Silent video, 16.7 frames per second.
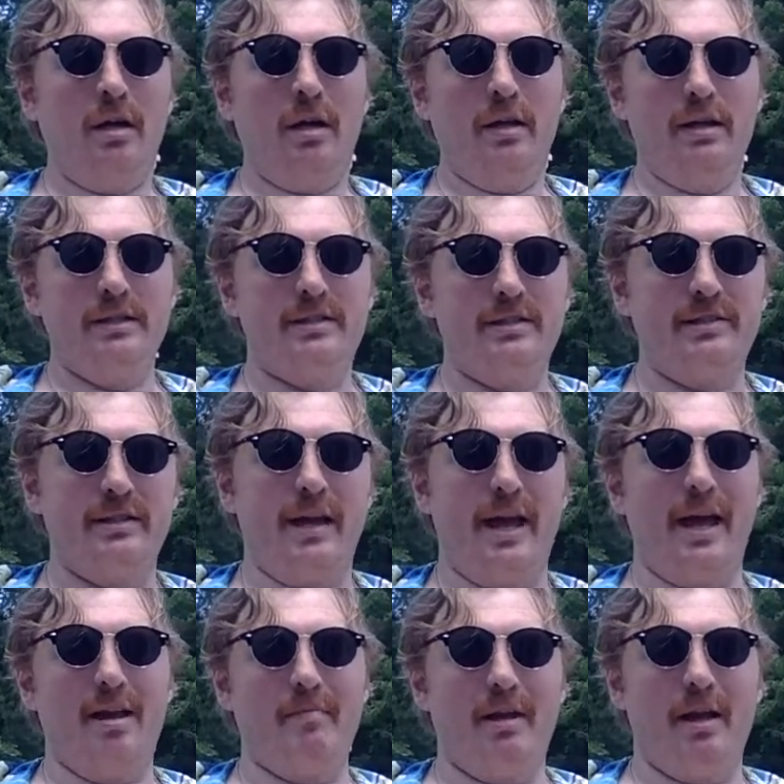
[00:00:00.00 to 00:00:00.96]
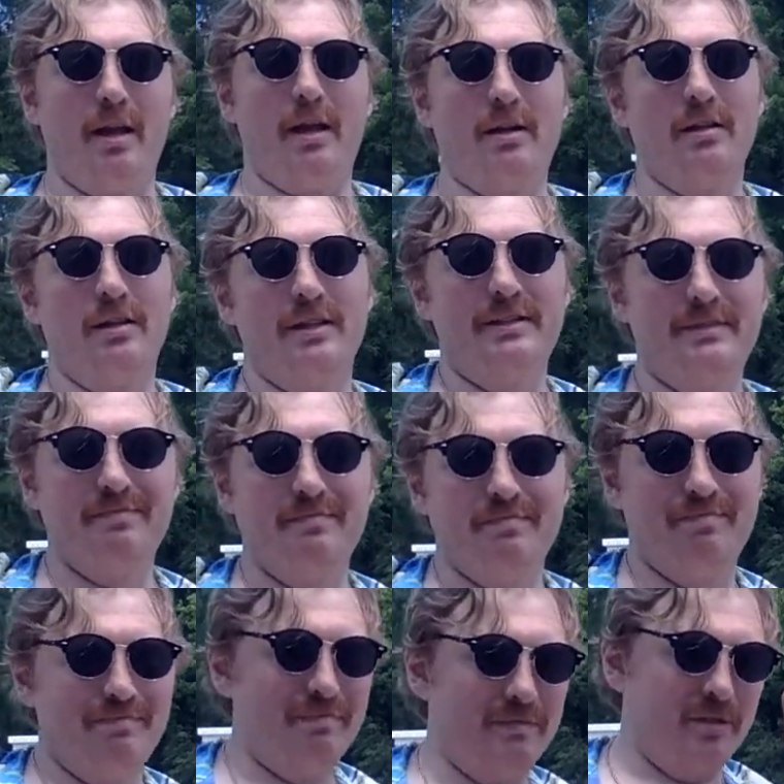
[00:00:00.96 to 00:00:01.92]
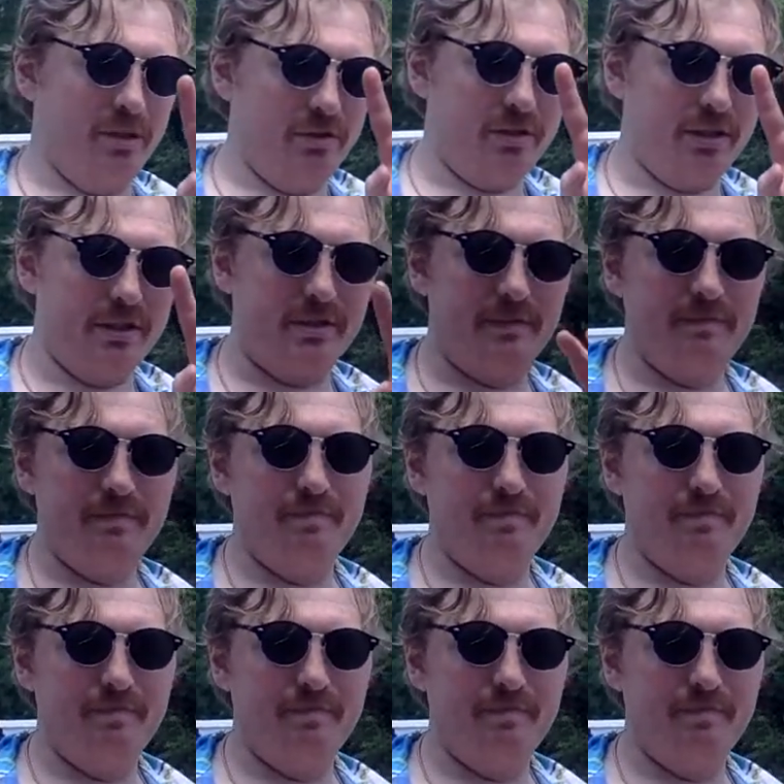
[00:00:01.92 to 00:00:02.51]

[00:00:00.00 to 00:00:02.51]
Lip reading: This is an anime necklace. Deuces.